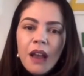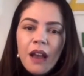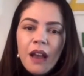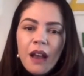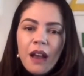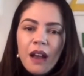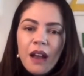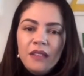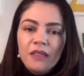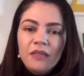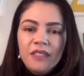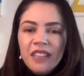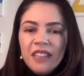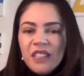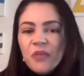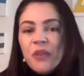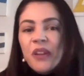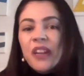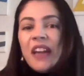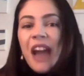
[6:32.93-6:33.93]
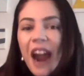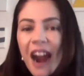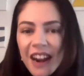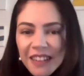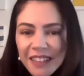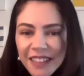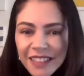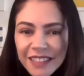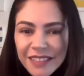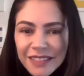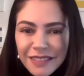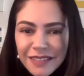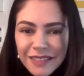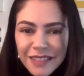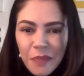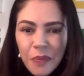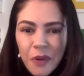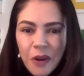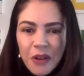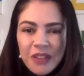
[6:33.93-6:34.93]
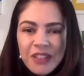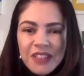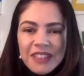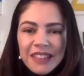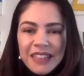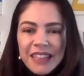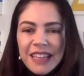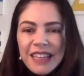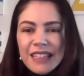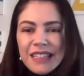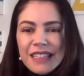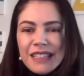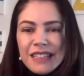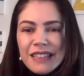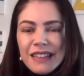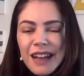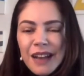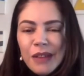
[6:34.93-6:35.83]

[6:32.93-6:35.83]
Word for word: Uh, thus, regarding the priority list,